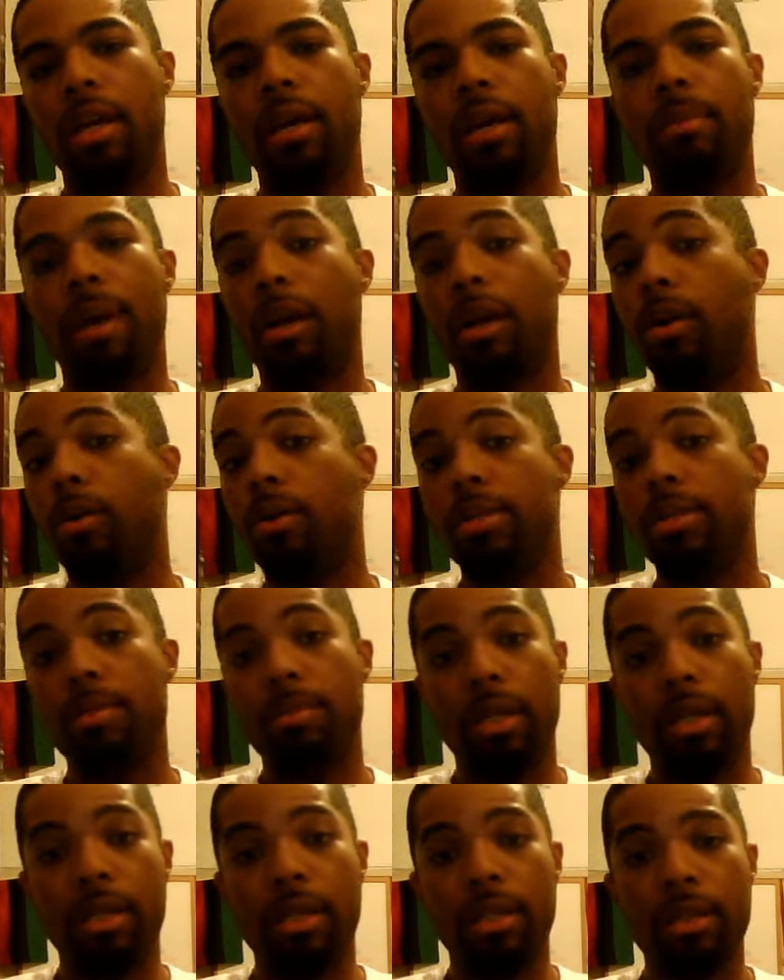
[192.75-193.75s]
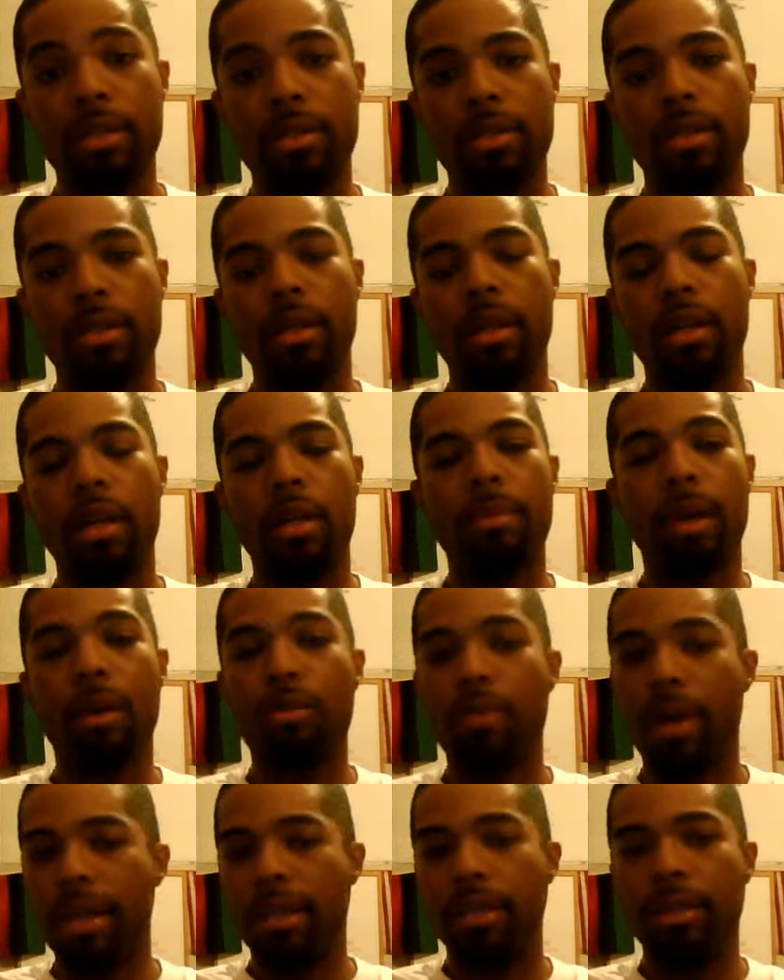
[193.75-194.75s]
by going to meetings, by
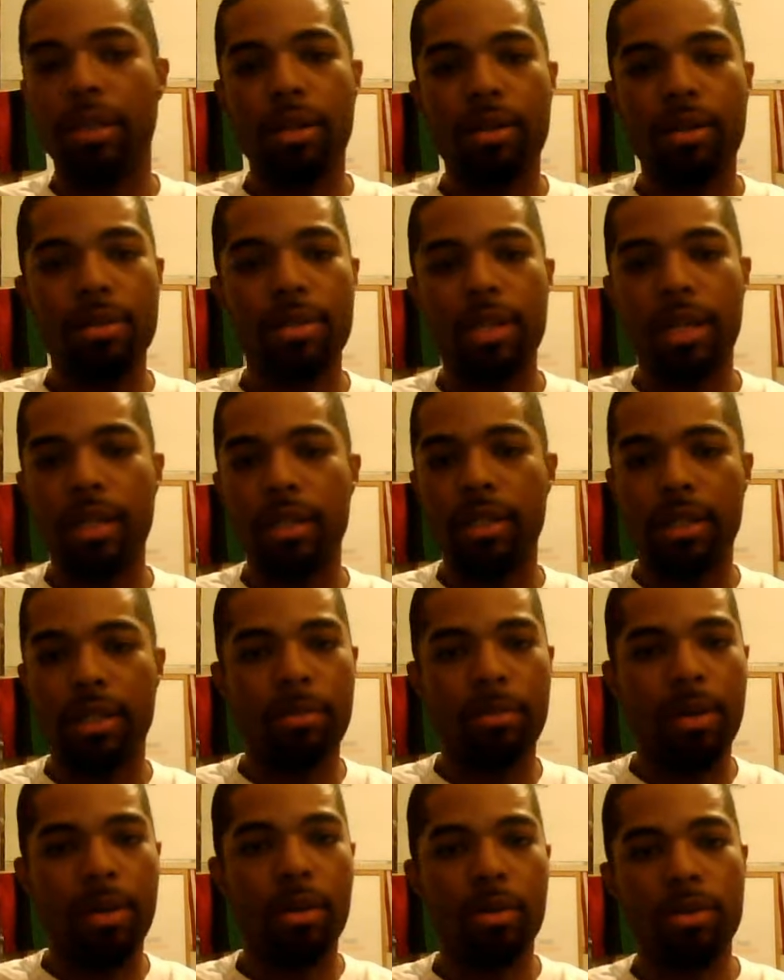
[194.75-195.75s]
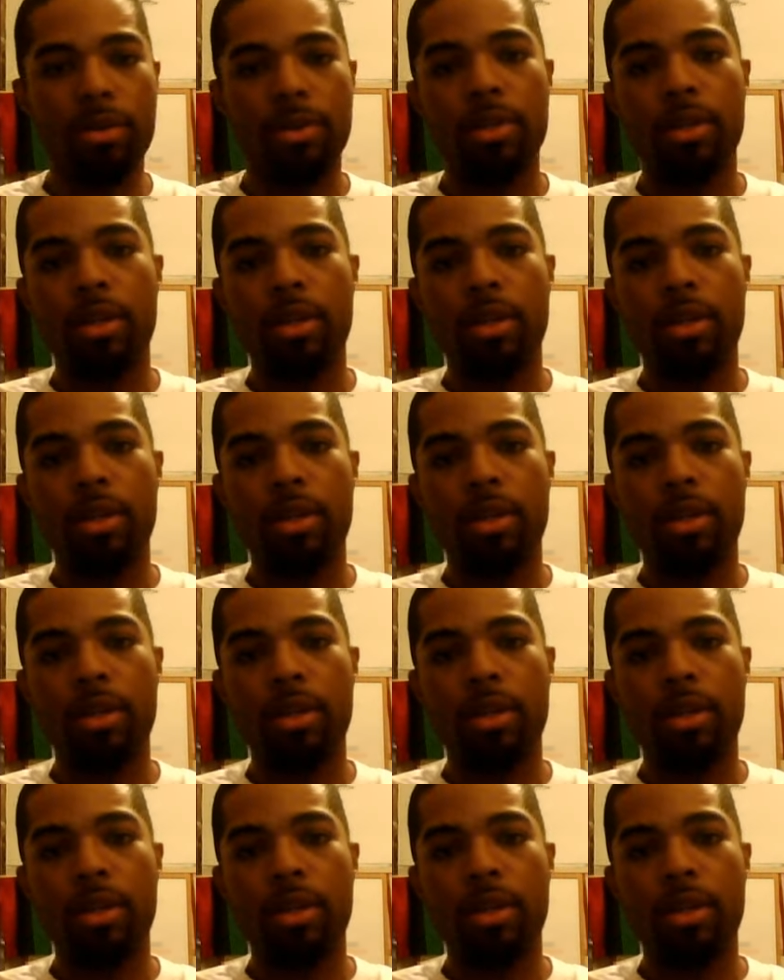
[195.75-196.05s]
writing letters, sending emails,